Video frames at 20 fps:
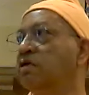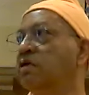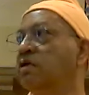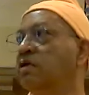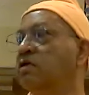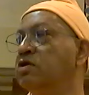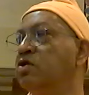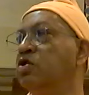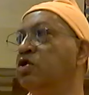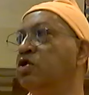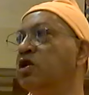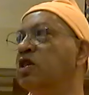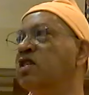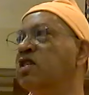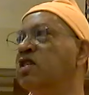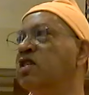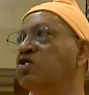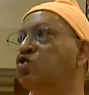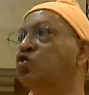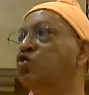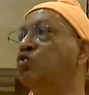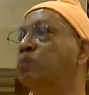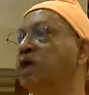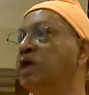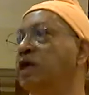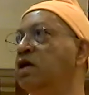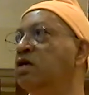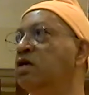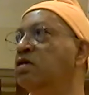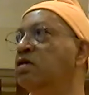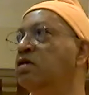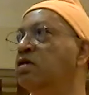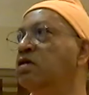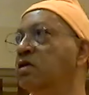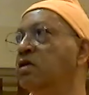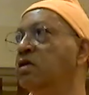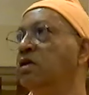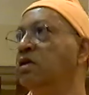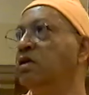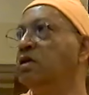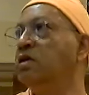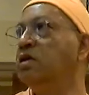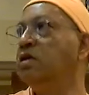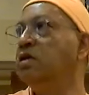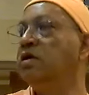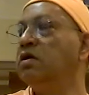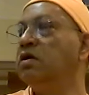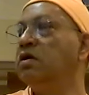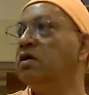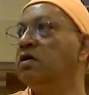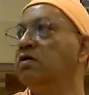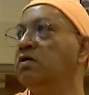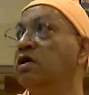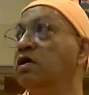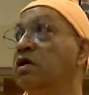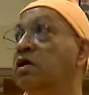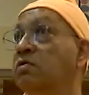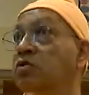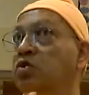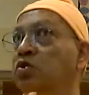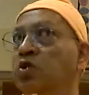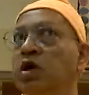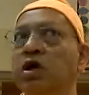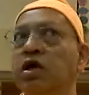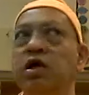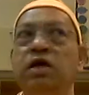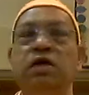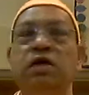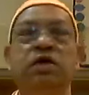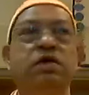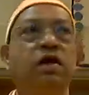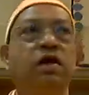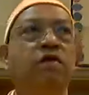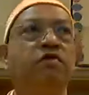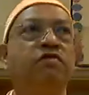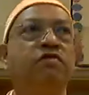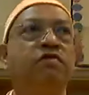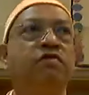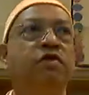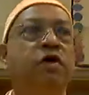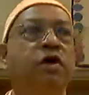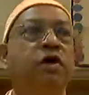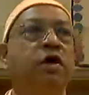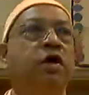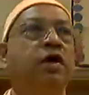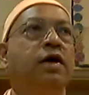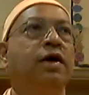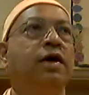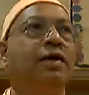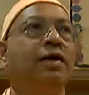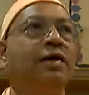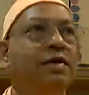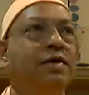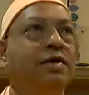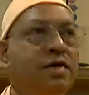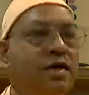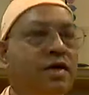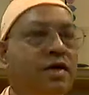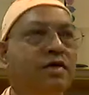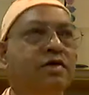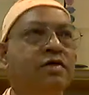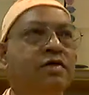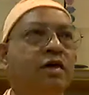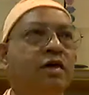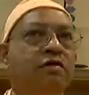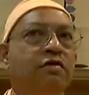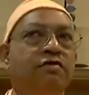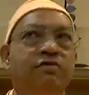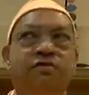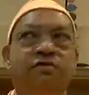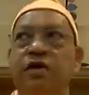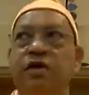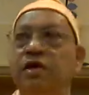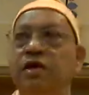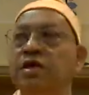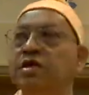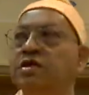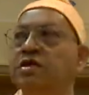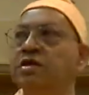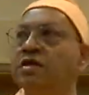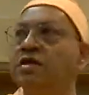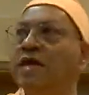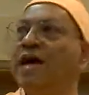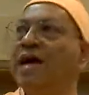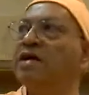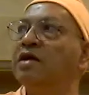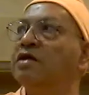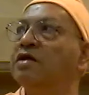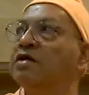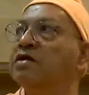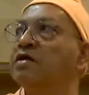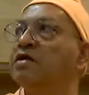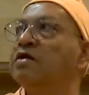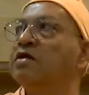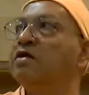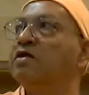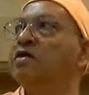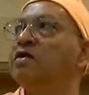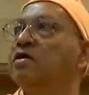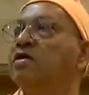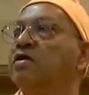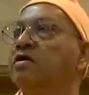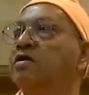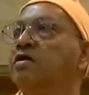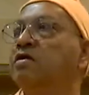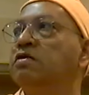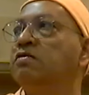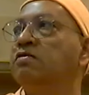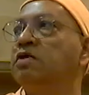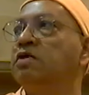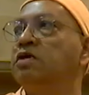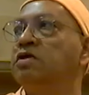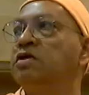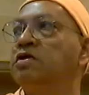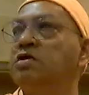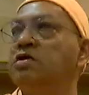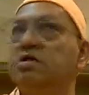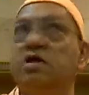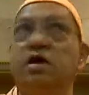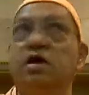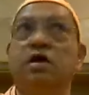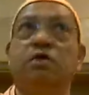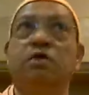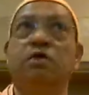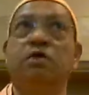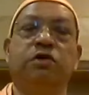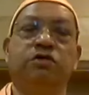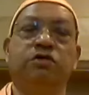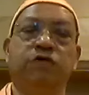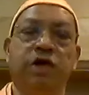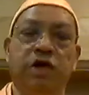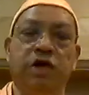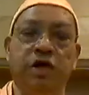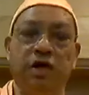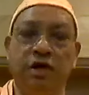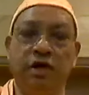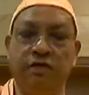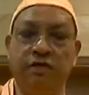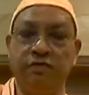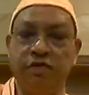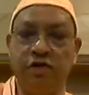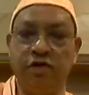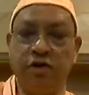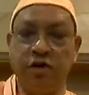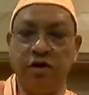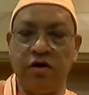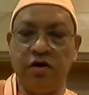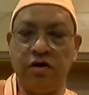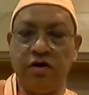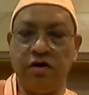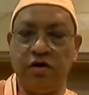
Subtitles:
It's not just a super ego, we come to our real self. And that real self is that which is there pervading everything.